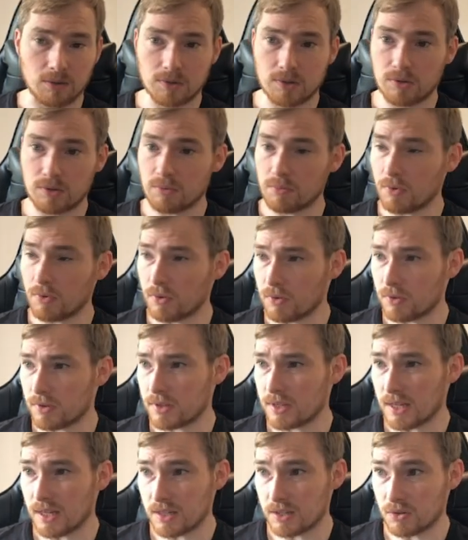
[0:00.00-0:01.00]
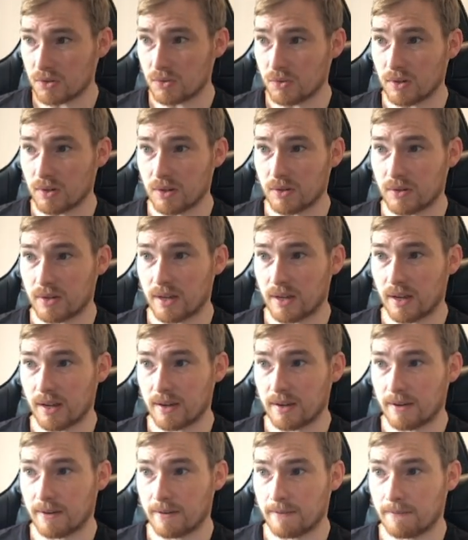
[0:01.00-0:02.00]
the columns to import, that's all
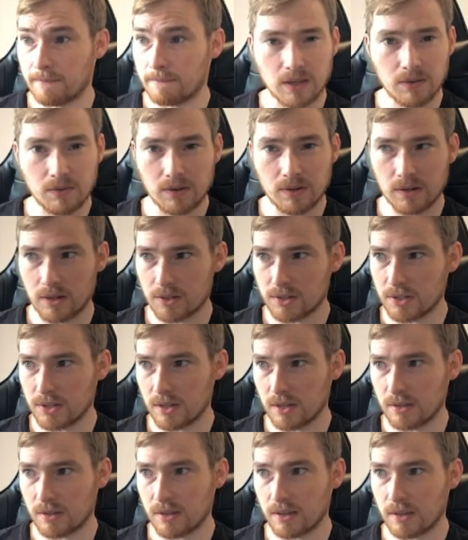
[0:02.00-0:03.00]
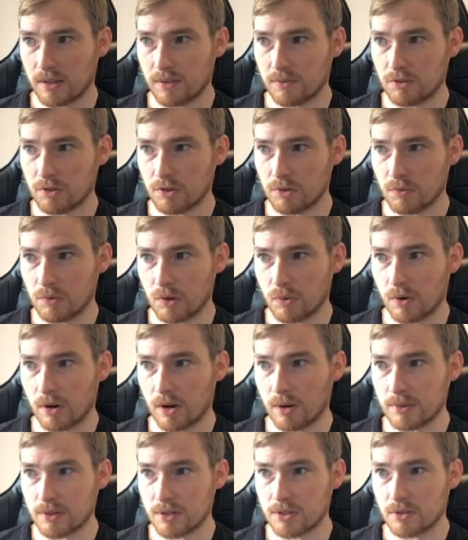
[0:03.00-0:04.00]
okay. Even nice here that it gives you
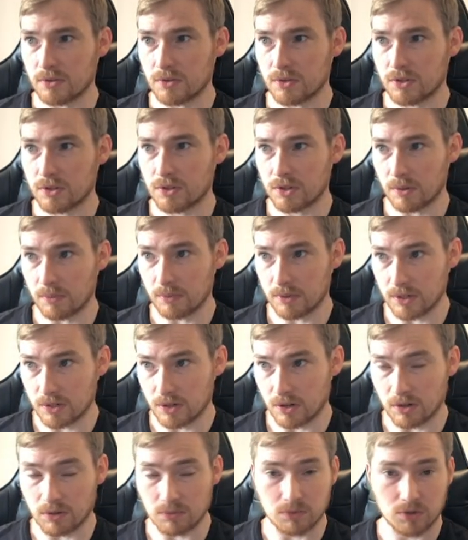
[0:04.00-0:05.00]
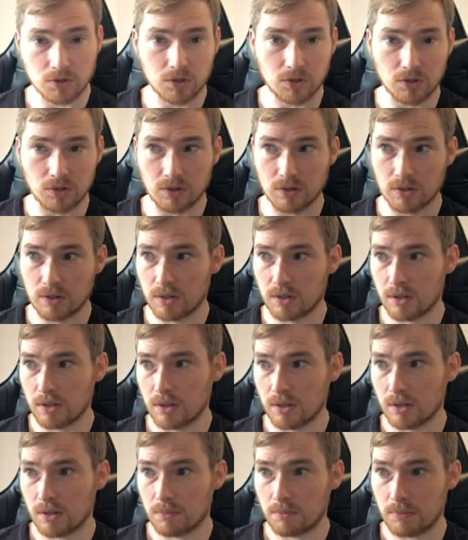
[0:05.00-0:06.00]
requirements. So some of these columns should
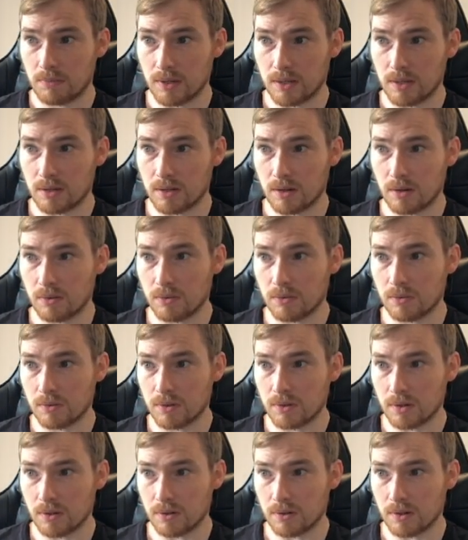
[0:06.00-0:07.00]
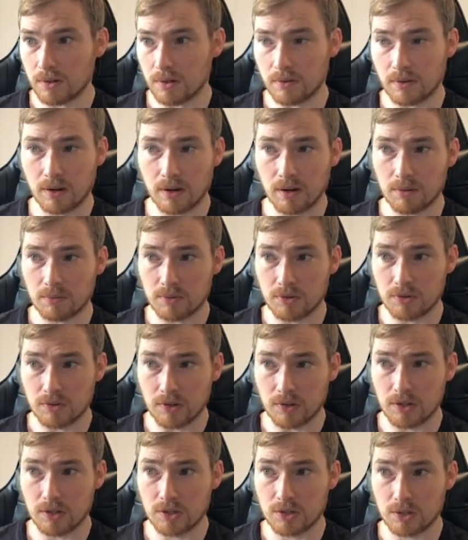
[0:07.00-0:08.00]
be null, not null
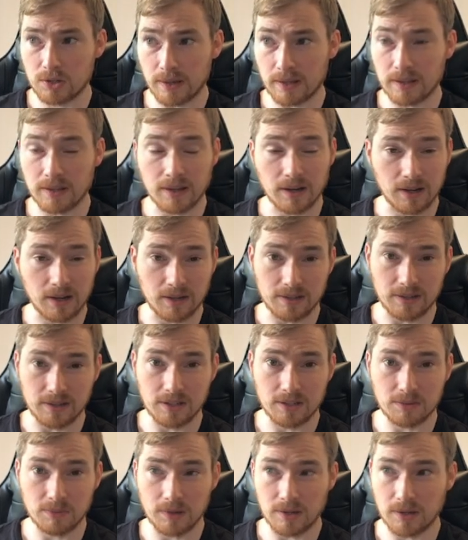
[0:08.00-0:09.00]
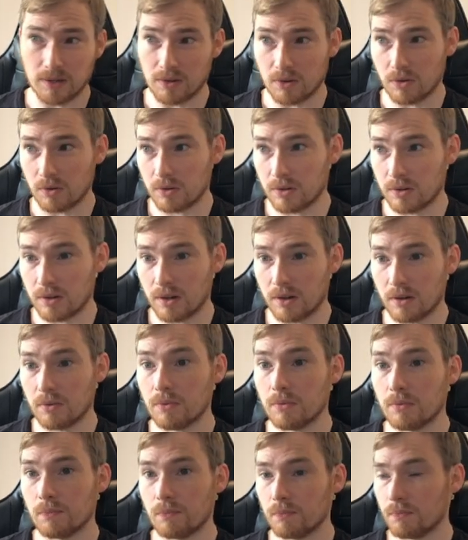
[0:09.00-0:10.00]
columns. So I expect the ID to be not
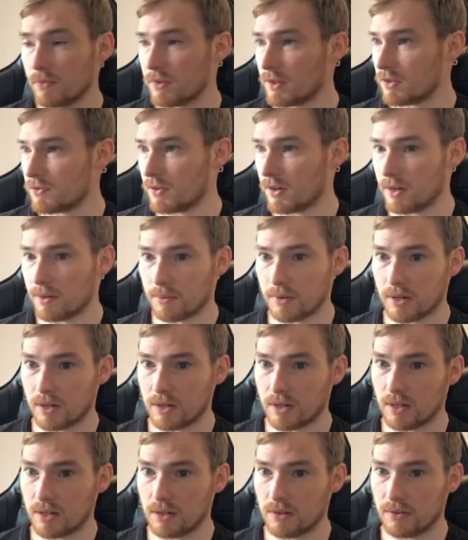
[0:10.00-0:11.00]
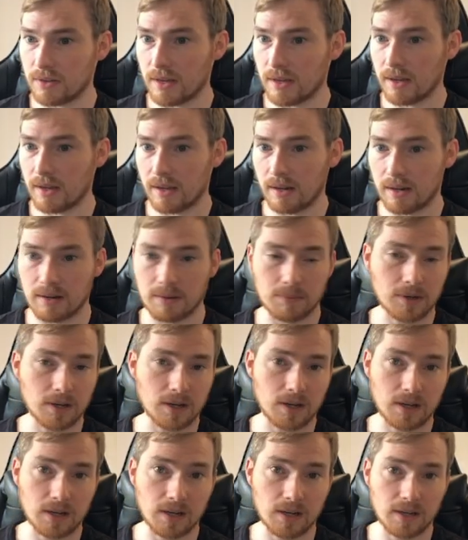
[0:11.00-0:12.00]
null. That's fine. I'm going to include that and
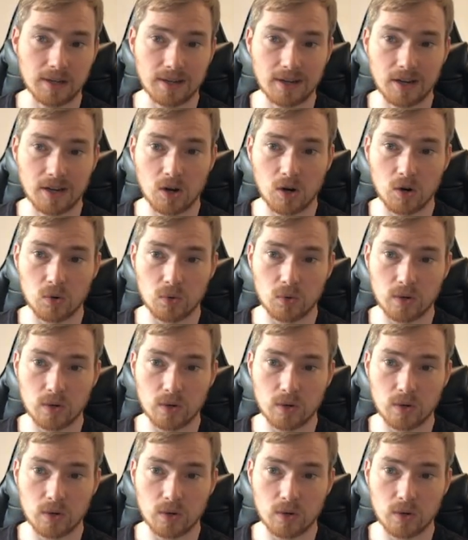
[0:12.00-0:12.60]
I'm going to click